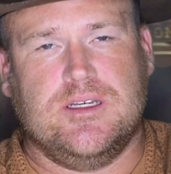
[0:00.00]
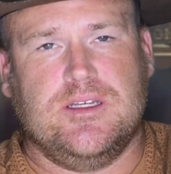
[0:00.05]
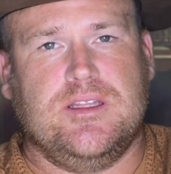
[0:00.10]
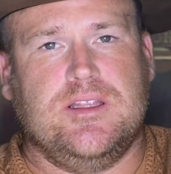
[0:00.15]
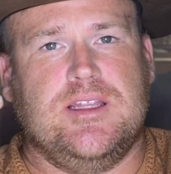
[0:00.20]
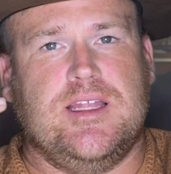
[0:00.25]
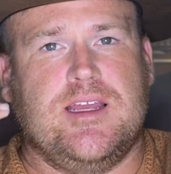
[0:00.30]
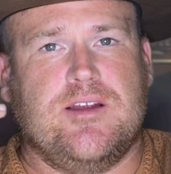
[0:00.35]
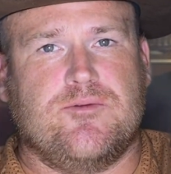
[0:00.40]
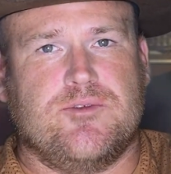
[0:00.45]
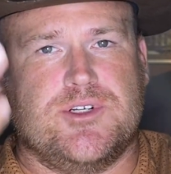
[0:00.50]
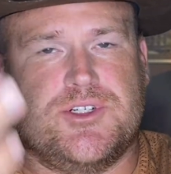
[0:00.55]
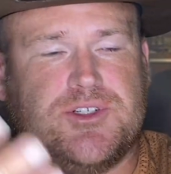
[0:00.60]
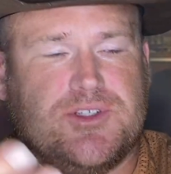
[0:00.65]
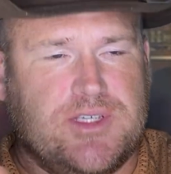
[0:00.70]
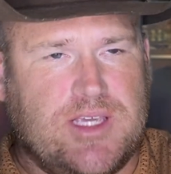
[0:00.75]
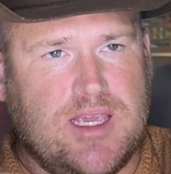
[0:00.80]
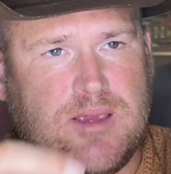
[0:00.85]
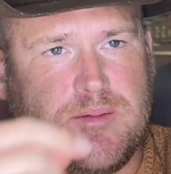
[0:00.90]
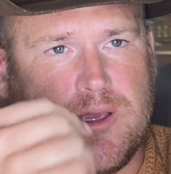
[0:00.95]
they originally
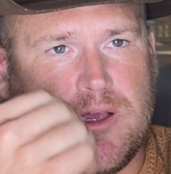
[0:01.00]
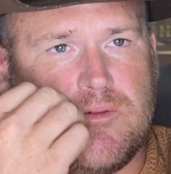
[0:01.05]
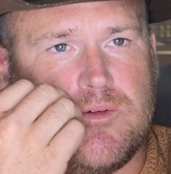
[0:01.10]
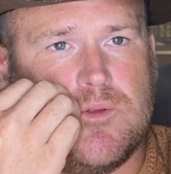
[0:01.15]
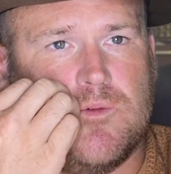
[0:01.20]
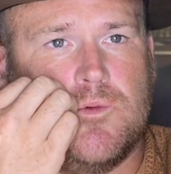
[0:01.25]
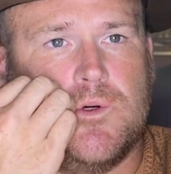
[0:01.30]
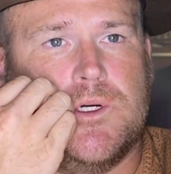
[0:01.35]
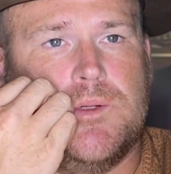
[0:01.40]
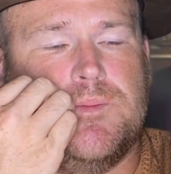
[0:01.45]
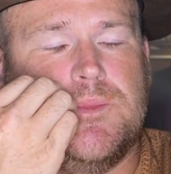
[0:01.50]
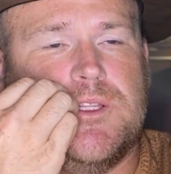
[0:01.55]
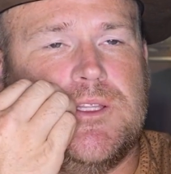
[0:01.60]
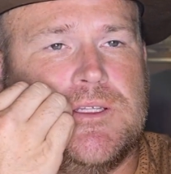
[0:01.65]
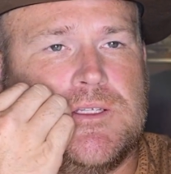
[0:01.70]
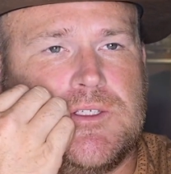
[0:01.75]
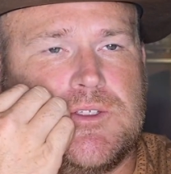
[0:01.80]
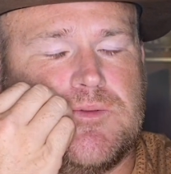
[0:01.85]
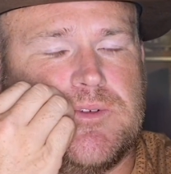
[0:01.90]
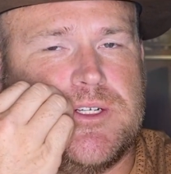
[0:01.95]
came out with wood but
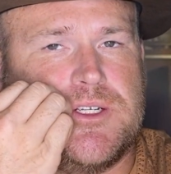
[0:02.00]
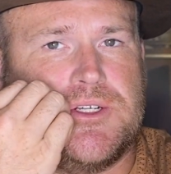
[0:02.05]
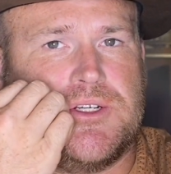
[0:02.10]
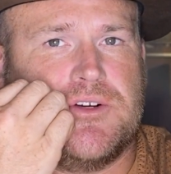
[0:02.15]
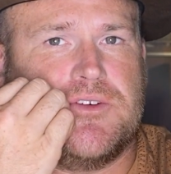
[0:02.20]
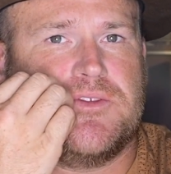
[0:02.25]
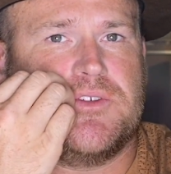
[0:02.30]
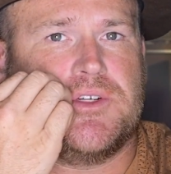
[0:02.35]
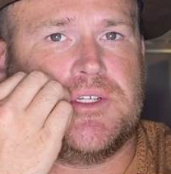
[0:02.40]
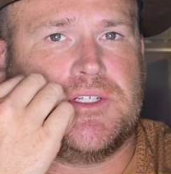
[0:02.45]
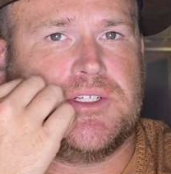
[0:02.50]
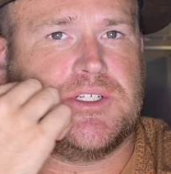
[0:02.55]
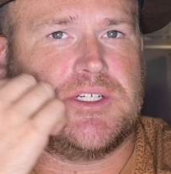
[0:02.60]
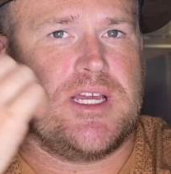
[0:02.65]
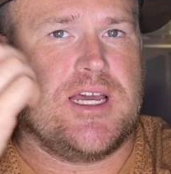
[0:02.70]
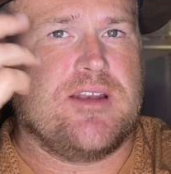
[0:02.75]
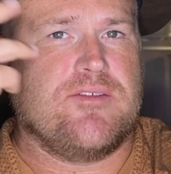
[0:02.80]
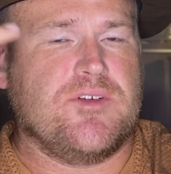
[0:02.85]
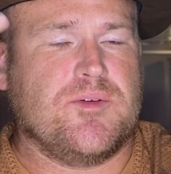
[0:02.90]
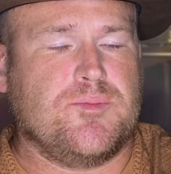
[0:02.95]
then switched over to
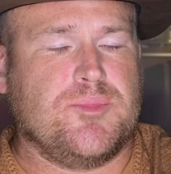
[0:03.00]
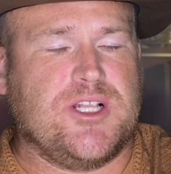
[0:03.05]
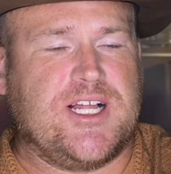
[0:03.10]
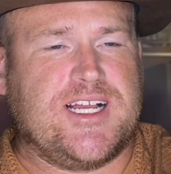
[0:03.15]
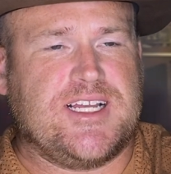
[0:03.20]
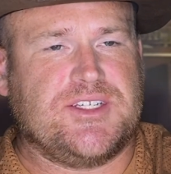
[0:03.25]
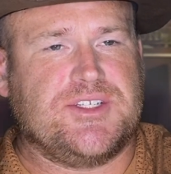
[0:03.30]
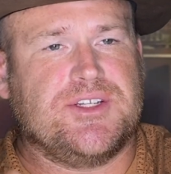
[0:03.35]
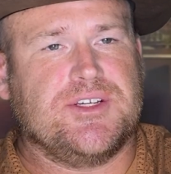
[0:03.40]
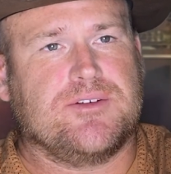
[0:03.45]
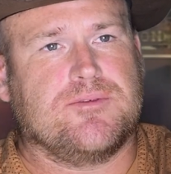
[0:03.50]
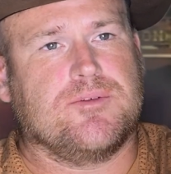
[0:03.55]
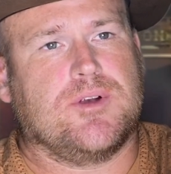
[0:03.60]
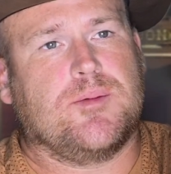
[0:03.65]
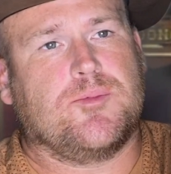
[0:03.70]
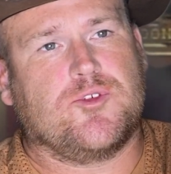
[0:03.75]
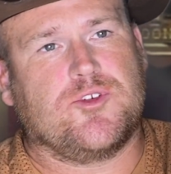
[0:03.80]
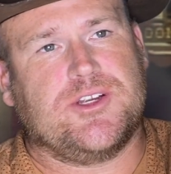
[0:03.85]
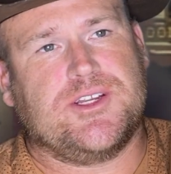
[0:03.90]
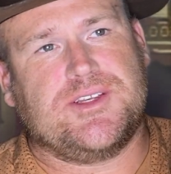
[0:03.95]
kind of a plastic
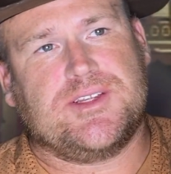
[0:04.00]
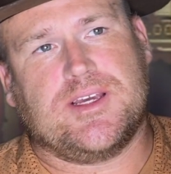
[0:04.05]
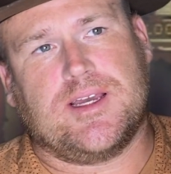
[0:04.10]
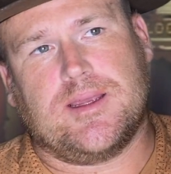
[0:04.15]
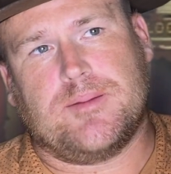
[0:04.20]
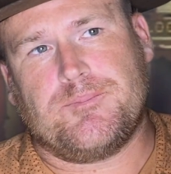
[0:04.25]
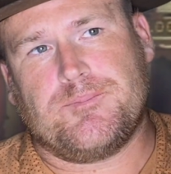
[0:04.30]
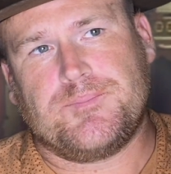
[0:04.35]
rubbery type.